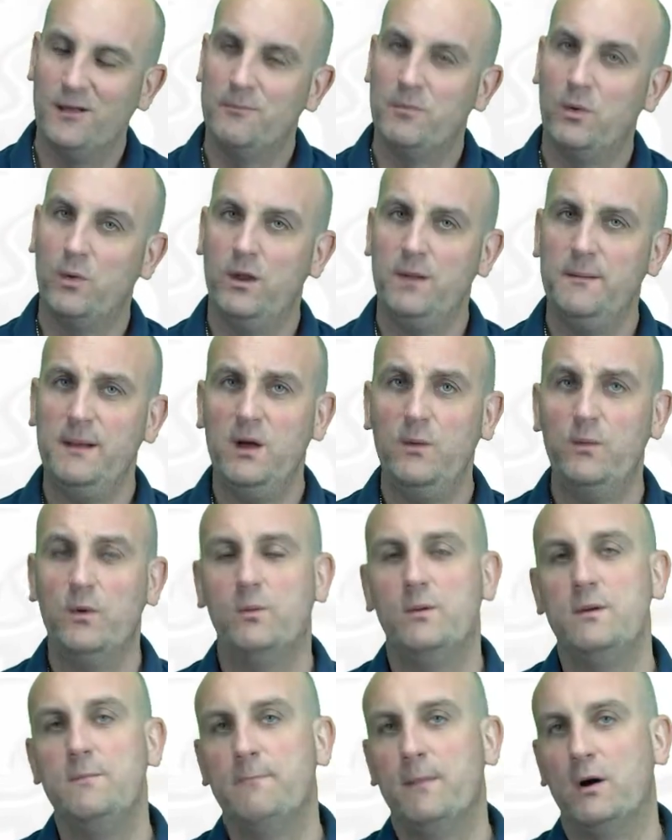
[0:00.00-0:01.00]
But what about
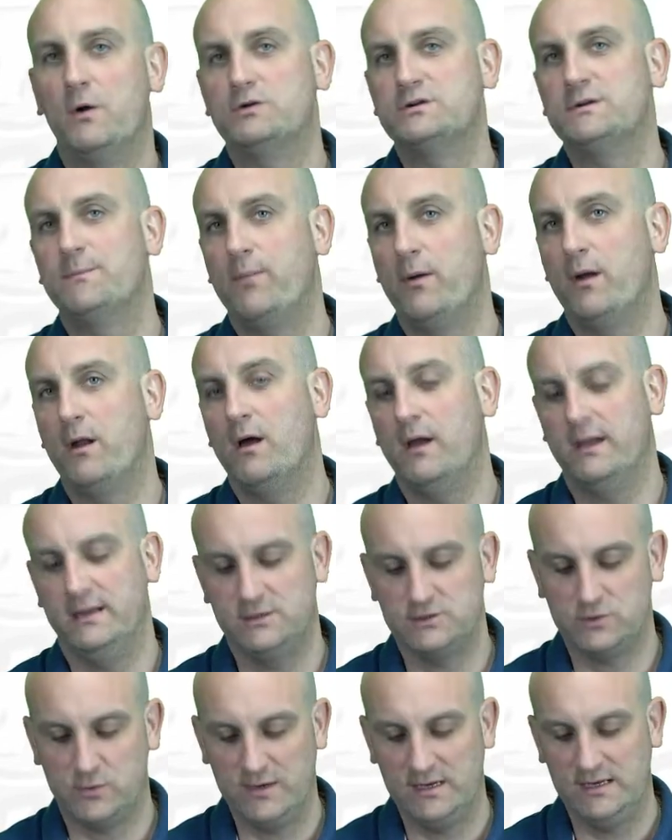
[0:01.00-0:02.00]
when we multiply
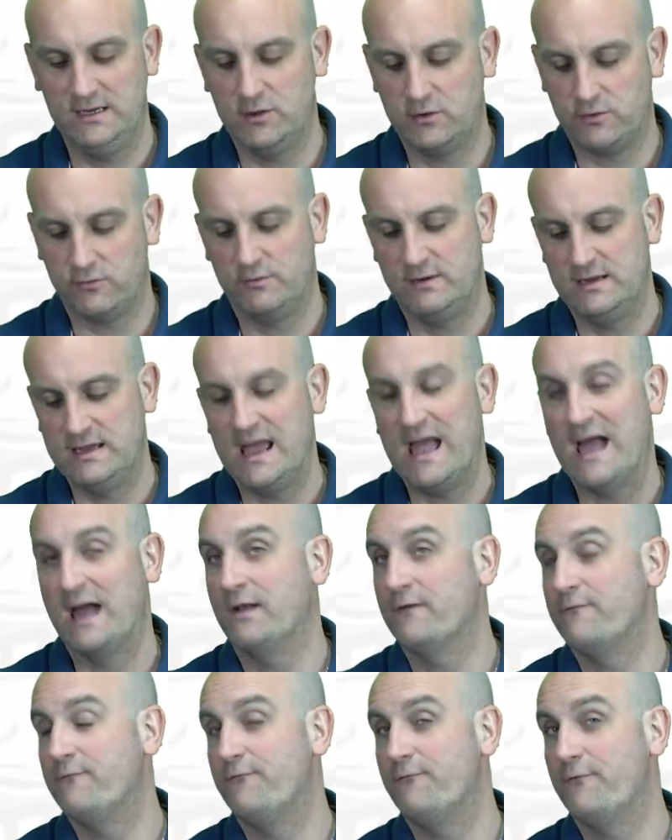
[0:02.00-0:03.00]
23
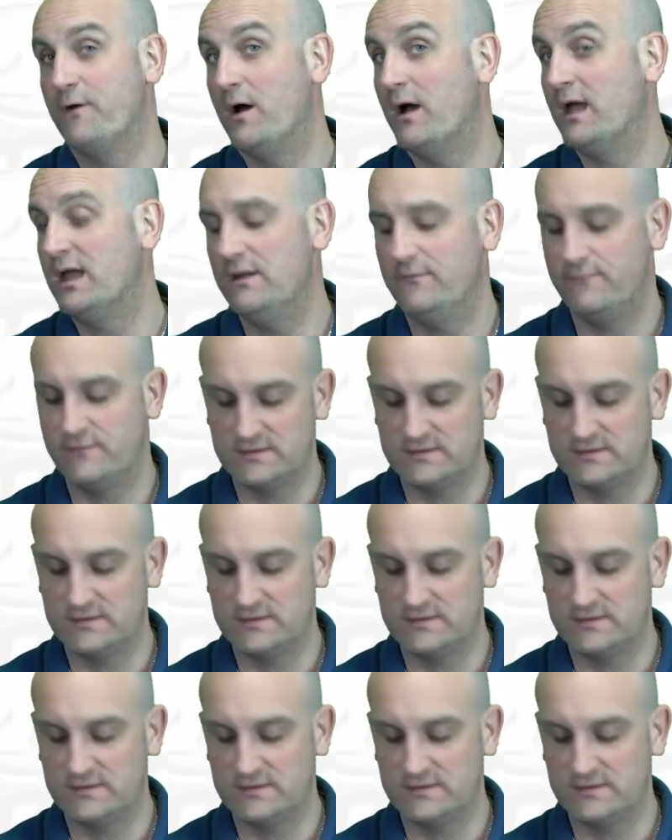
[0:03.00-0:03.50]
and 5